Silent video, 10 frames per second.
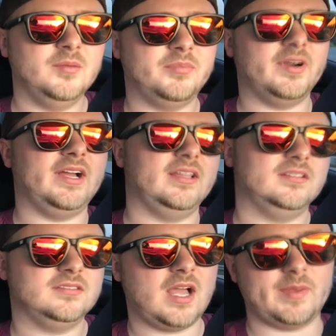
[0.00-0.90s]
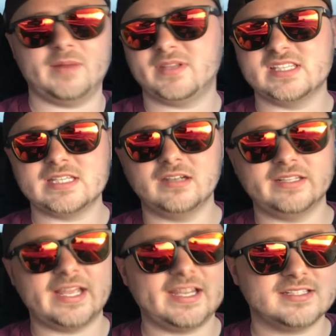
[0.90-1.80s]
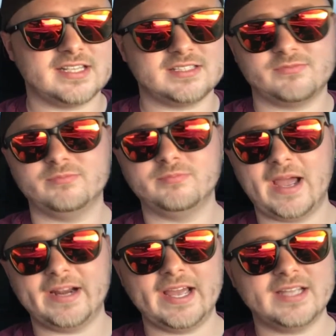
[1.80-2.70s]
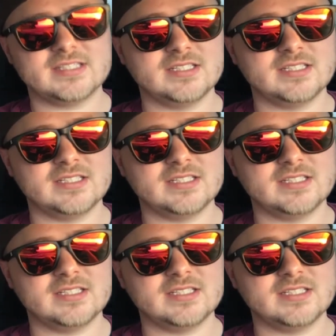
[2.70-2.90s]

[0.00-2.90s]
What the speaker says: But, I mean, I'm considering that because that's badass.